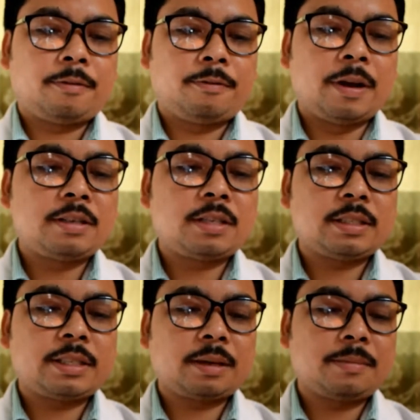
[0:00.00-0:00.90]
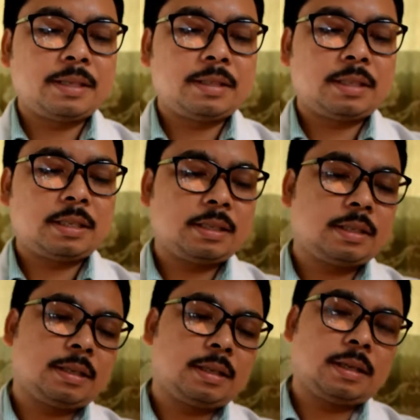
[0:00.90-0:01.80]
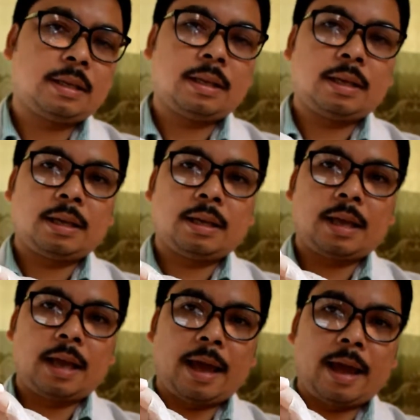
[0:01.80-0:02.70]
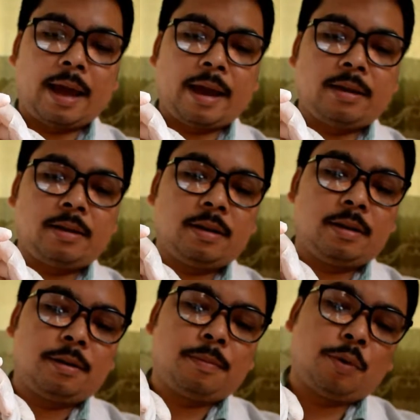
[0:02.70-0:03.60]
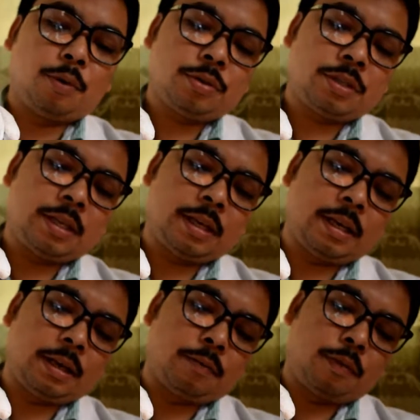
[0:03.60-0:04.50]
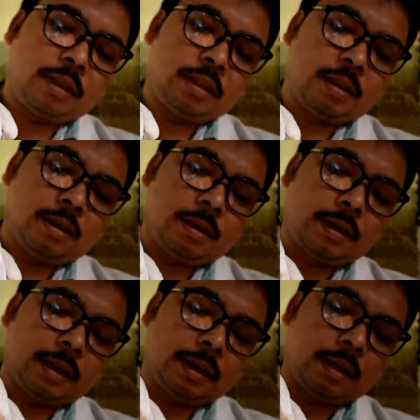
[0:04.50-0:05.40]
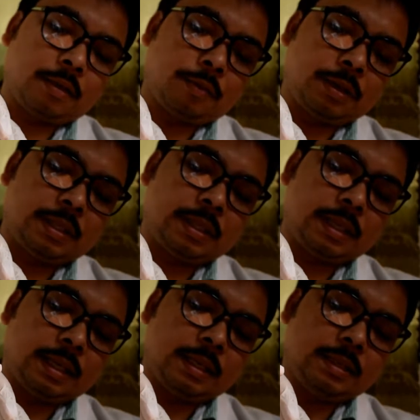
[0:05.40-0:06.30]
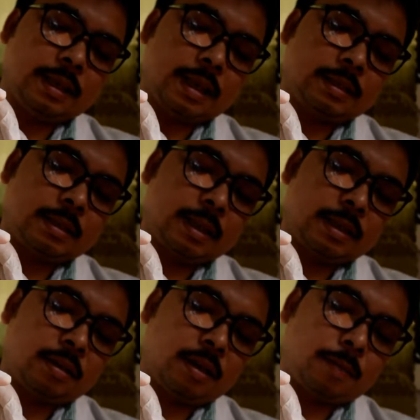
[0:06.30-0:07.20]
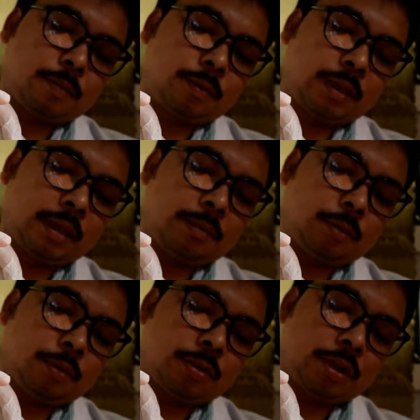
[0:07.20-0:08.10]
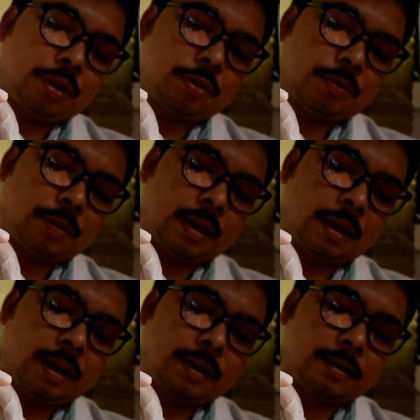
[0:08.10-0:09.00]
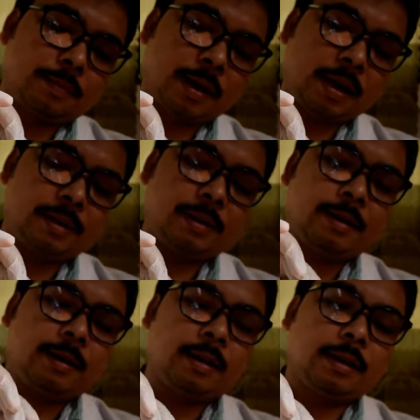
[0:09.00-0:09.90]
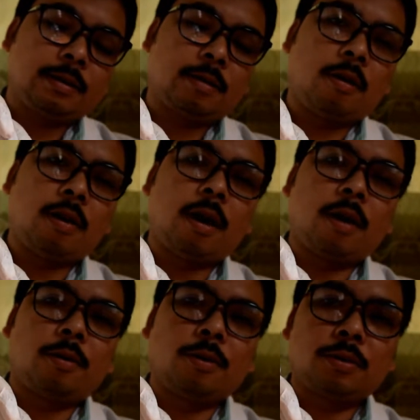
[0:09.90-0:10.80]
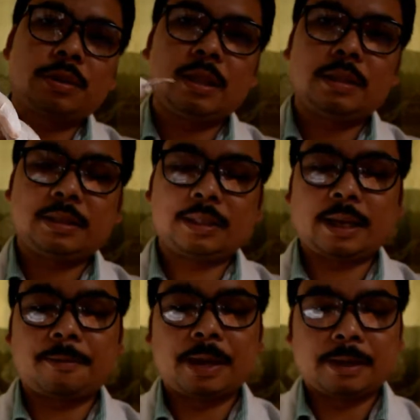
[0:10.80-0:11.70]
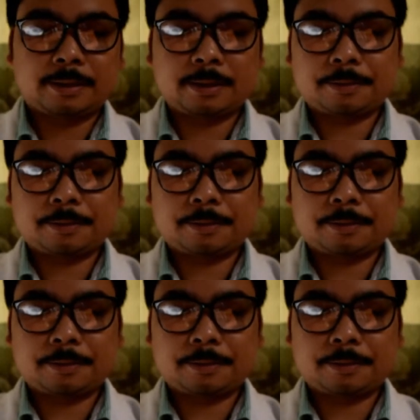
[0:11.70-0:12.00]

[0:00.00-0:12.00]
ventral segment, and posterior one-third, which is extend up to the posterior superior iliac spine, is called dorsal segment.